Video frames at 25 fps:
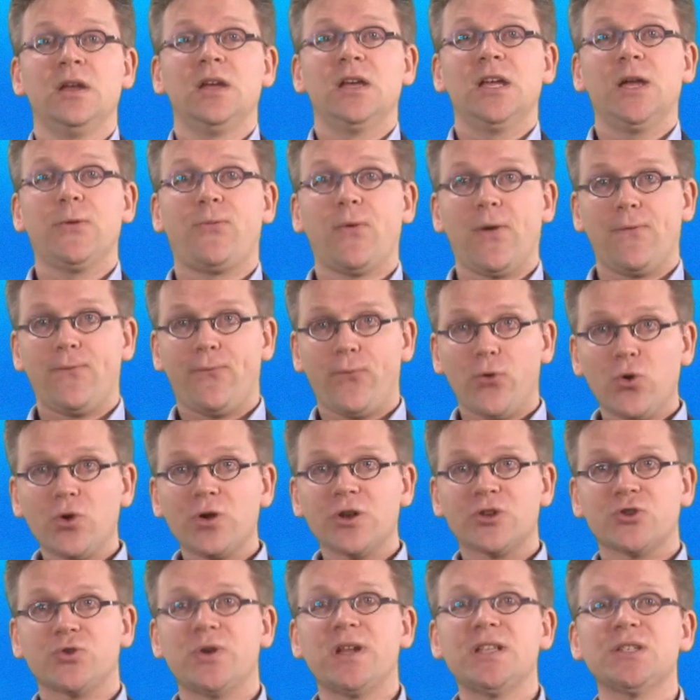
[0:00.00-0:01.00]
If we further
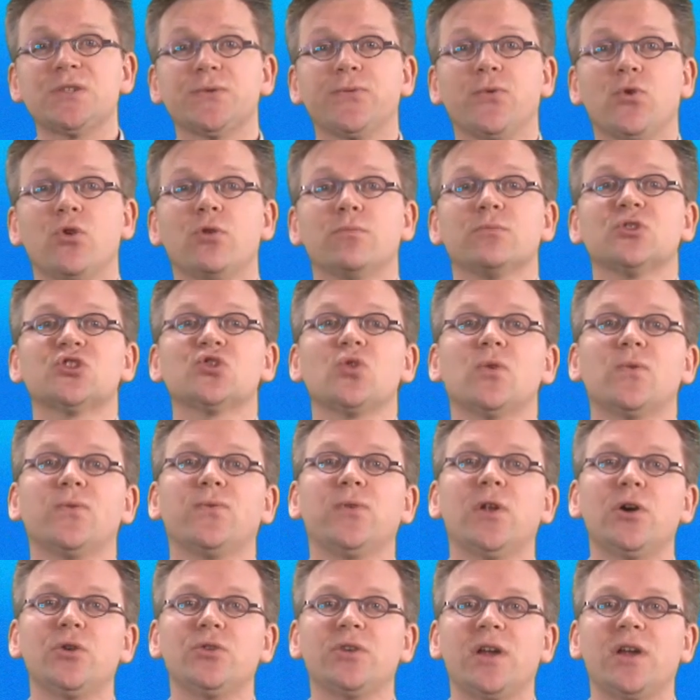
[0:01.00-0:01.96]
transform stock flow